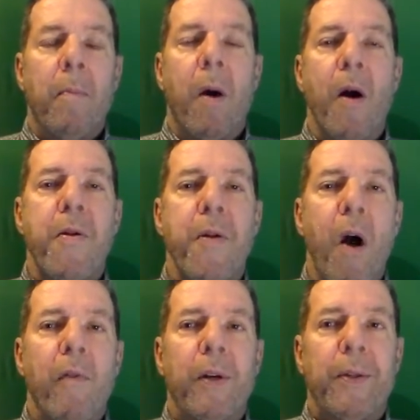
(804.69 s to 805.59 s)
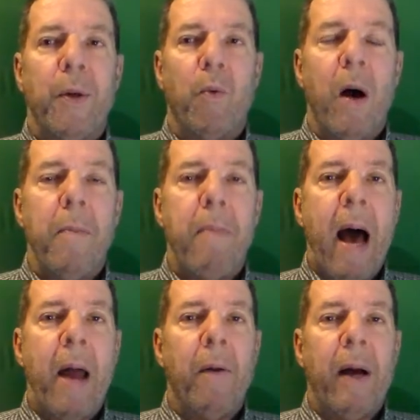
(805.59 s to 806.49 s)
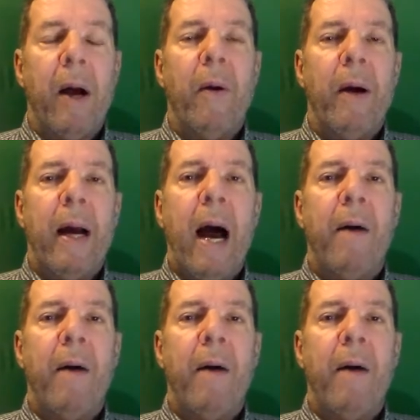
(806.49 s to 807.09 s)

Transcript: march over to one battle area